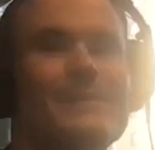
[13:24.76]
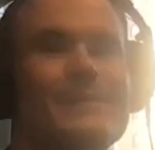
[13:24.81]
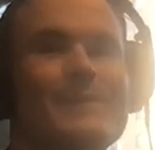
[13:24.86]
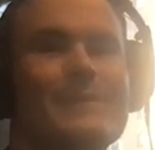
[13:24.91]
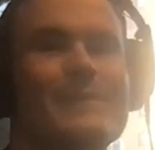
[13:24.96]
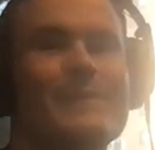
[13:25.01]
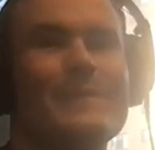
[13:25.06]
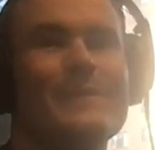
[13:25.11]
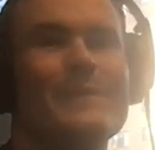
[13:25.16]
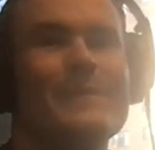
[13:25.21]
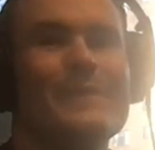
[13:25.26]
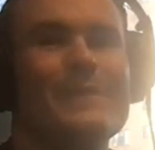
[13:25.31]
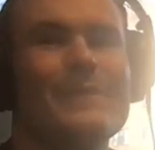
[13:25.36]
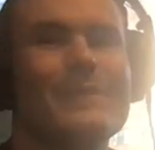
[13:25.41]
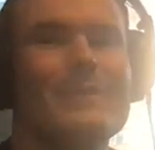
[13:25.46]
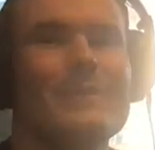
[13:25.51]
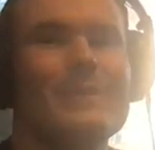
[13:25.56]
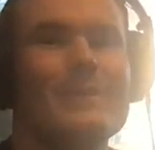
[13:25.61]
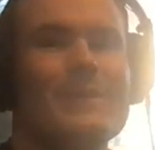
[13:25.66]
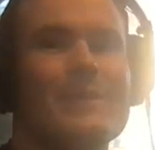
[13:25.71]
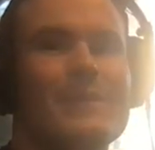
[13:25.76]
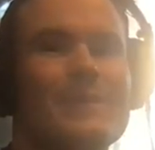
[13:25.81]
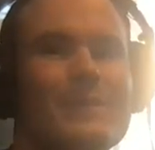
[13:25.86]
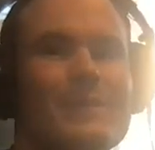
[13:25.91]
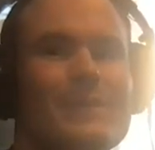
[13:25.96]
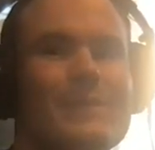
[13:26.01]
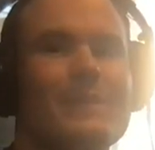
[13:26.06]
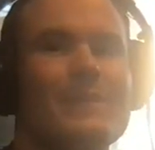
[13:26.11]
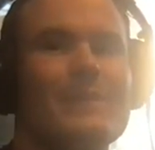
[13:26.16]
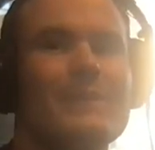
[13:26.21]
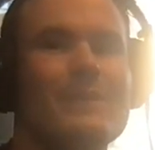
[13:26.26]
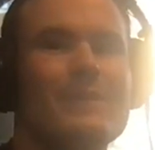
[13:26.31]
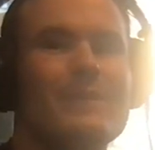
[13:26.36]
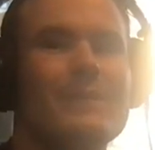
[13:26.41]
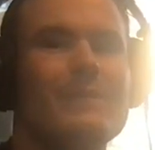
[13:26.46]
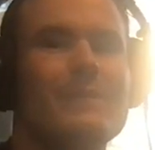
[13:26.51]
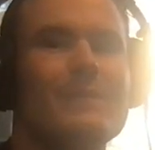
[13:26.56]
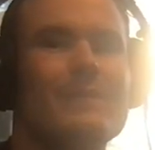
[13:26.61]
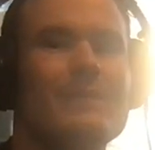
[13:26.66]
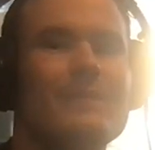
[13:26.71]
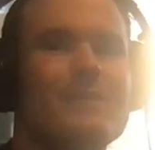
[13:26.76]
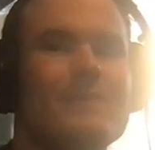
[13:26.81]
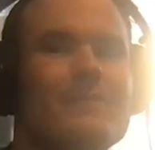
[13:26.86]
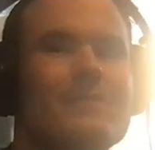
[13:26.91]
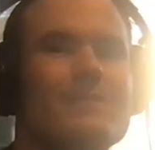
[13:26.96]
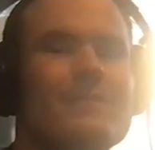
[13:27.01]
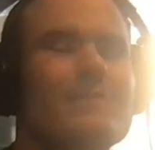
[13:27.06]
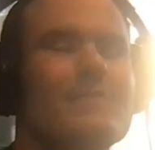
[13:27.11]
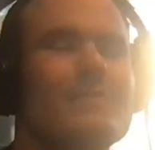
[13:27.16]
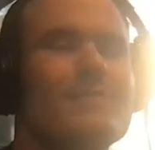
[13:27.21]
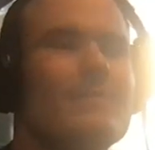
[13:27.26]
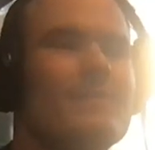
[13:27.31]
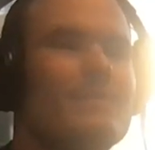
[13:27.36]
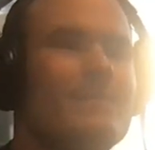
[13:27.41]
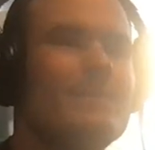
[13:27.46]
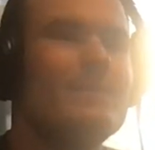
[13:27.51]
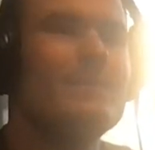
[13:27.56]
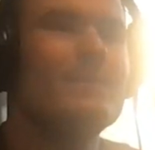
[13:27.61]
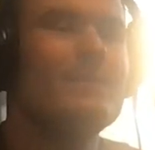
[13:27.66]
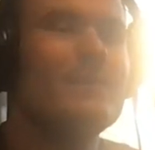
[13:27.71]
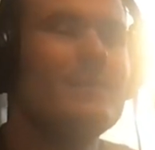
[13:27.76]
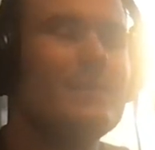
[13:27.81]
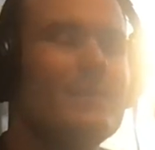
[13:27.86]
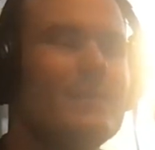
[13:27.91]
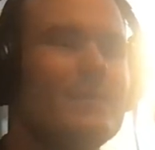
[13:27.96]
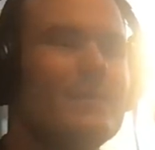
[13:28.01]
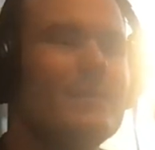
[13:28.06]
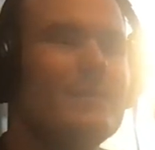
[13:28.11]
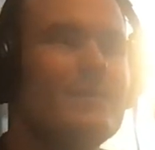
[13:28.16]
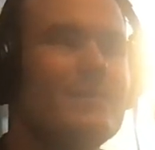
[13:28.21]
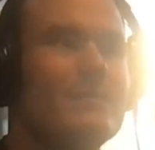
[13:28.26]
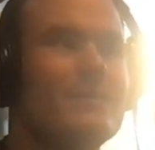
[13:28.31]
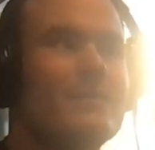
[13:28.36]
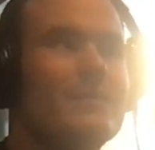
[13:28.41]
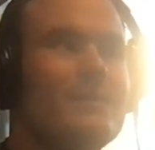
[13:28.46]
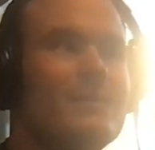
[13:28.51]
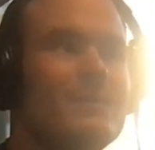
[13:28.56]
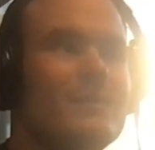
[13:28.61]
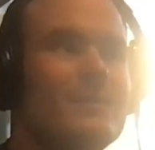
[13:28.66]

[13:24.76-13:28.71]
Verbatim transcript: Yeah, they are moving their right field fence in, so that's interesting to see how that will work.